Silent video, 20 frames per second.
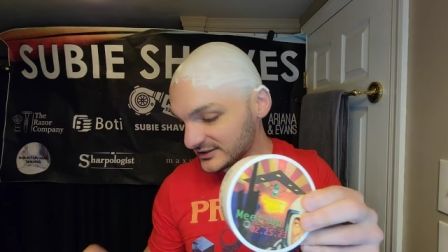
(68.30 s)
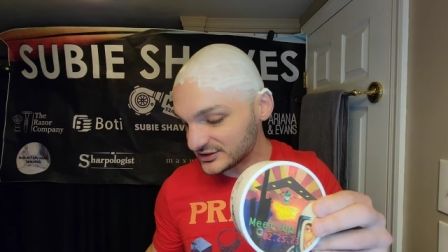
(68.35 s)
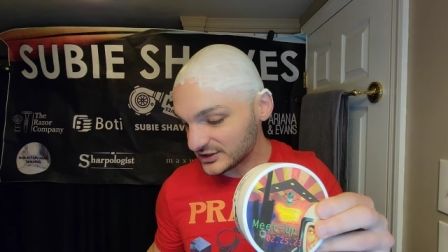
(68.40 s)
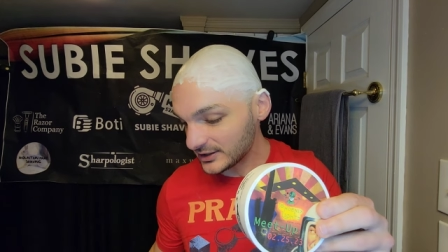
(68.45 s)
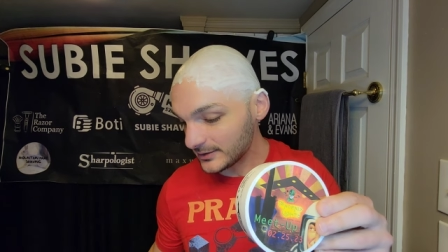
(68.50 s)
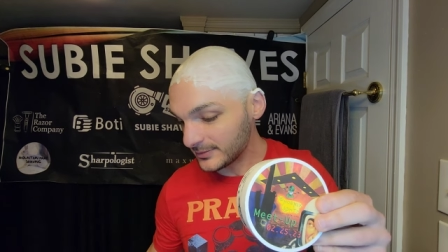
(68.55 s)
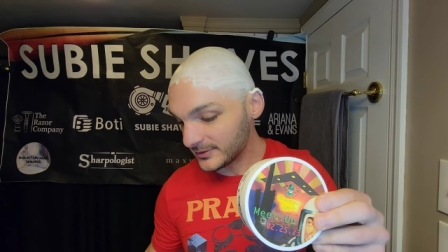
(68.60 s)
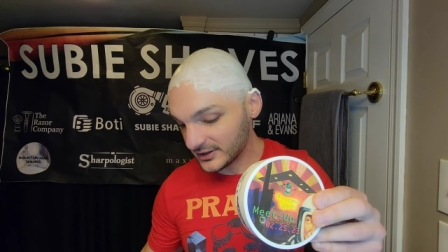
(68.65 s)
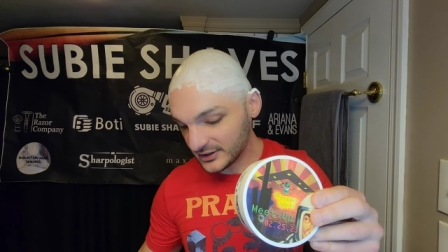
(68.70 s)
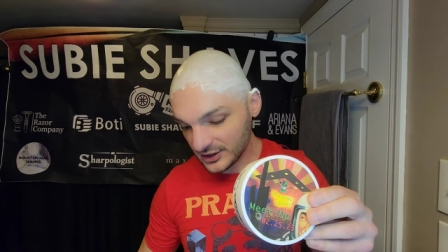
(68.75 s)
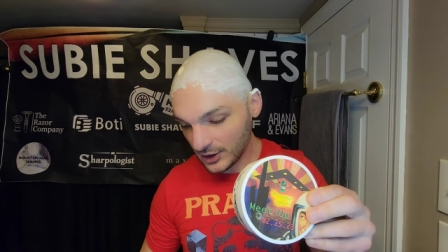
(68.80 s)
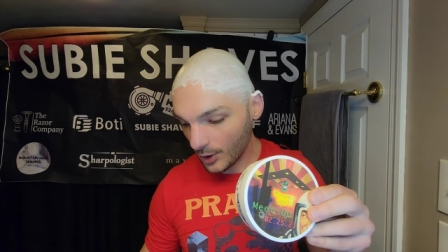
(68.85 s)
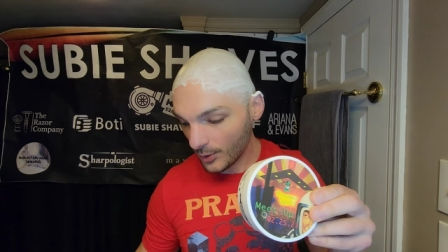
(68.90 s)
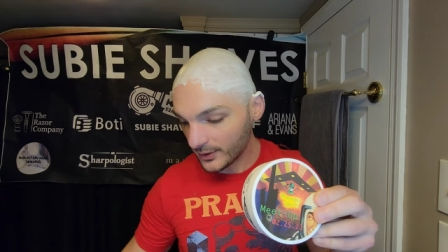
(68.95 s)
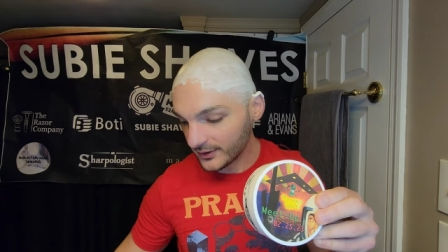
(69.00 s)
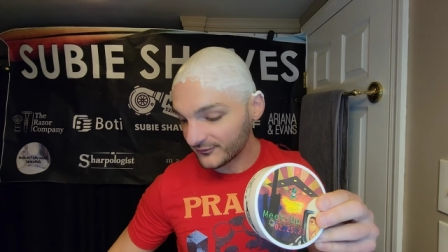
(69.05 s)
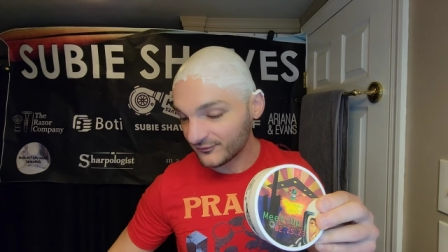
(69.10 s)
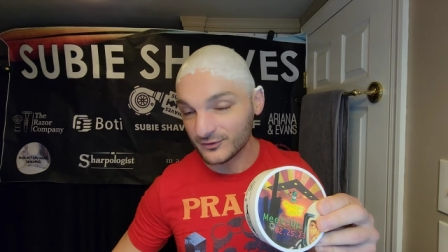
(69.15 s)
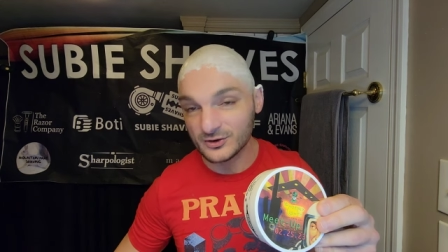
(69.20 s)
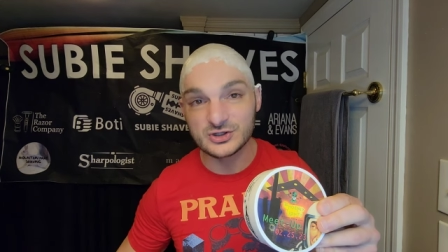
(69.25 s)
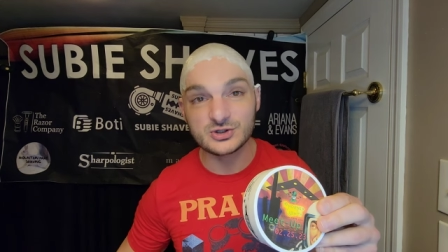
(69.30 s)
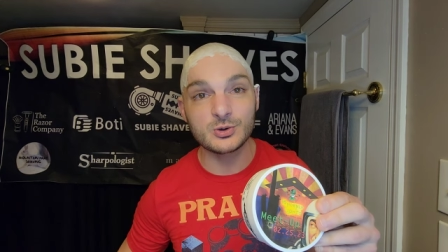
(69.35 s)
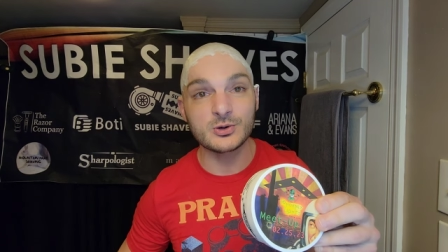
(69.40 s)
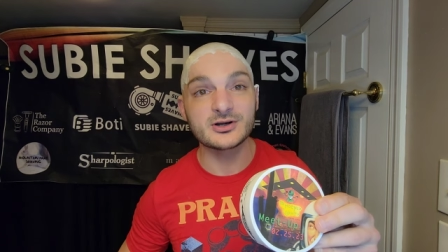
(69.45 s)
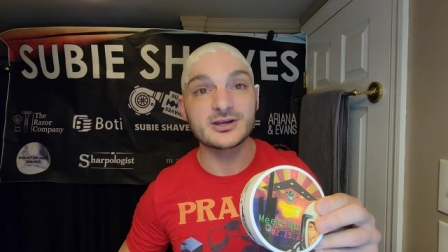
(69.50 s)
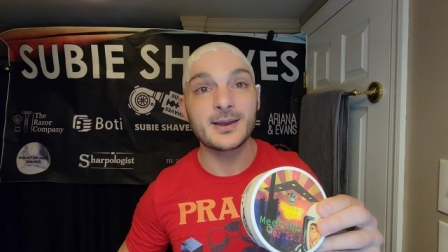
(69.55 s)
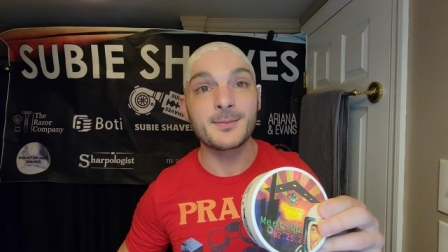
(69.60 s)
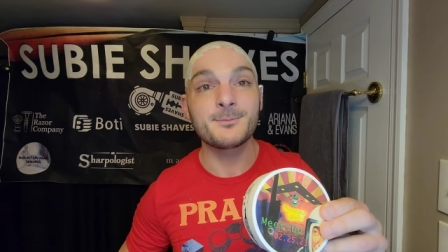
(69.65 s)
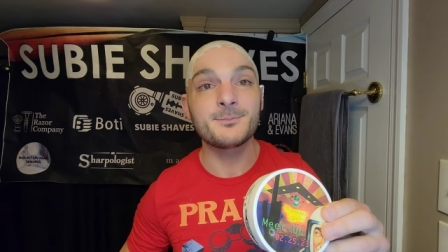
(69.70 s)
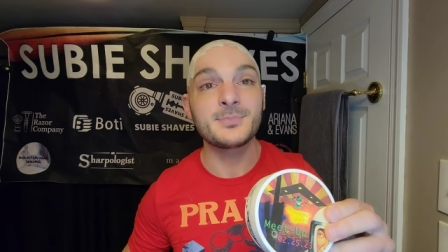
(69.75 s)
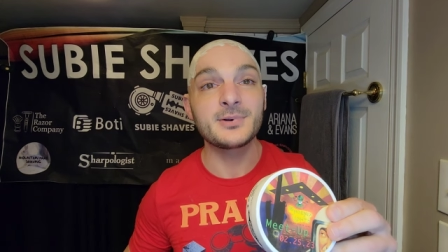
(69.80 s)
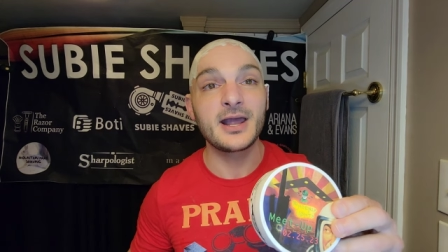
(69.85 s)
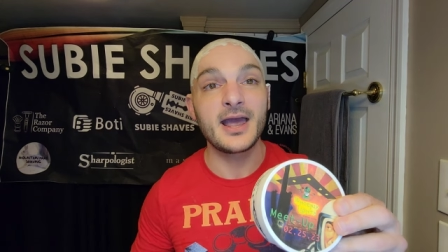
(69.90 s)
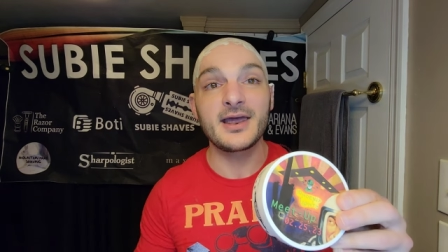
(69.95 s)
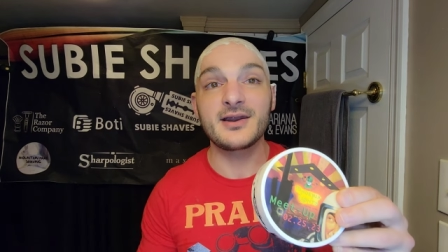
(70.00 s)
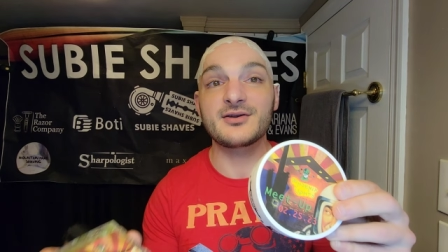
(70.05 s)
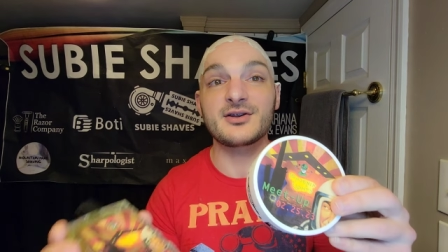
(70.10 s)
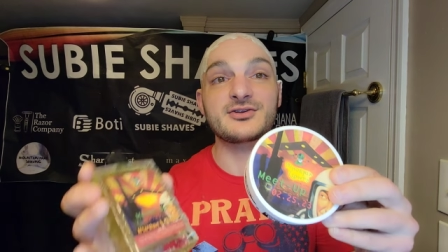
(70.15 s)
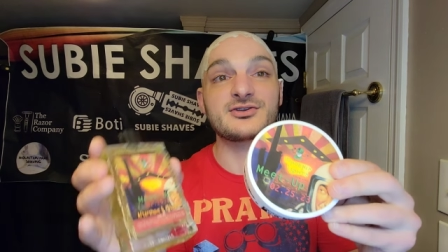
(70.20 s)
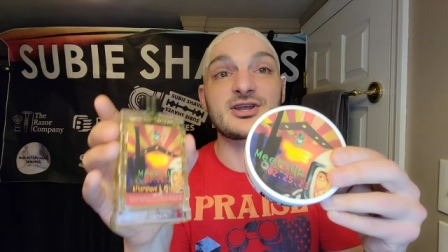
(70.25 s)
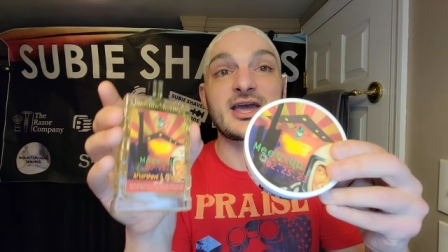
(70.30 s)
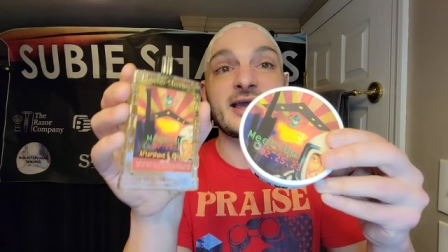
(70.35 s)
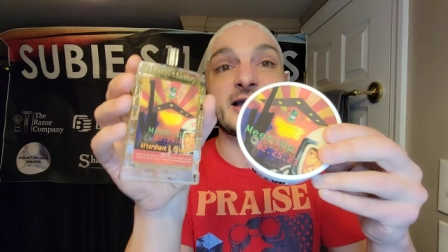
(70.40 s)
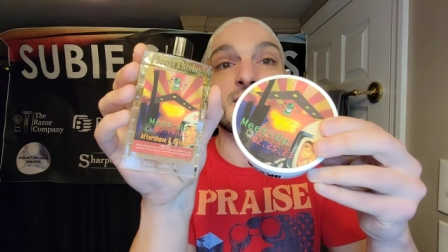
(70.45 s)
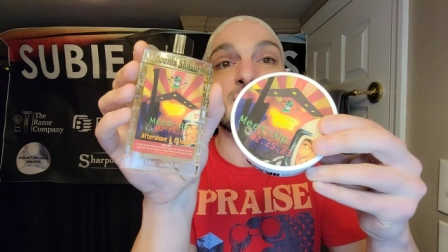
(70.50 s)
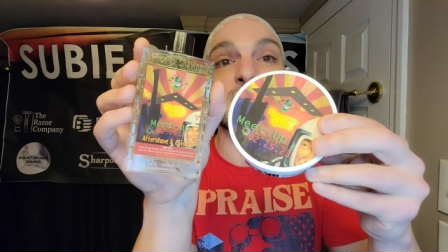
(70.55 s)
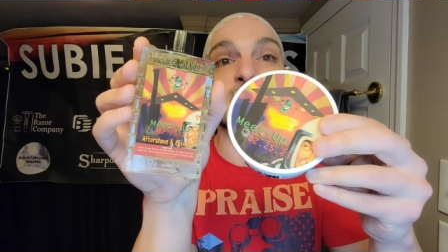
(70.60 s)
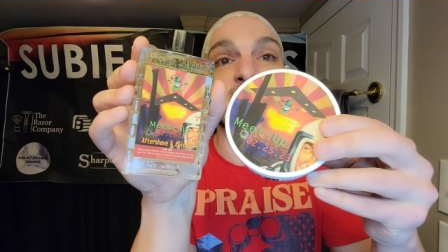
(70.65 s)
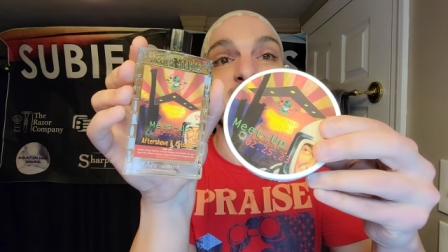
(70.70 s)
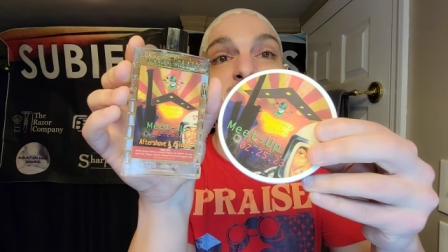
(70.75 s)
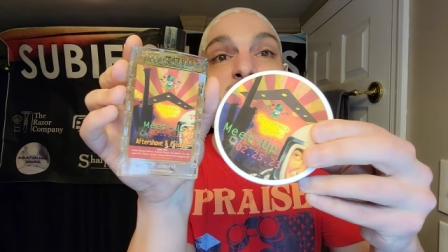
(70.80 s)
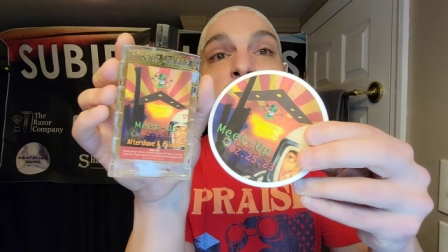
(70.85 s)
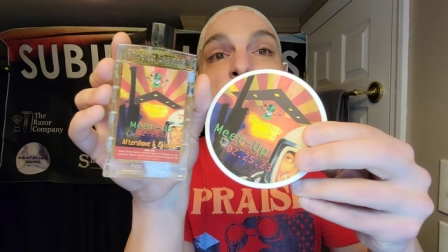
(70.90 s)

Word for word: going to be going for a short time and take a look.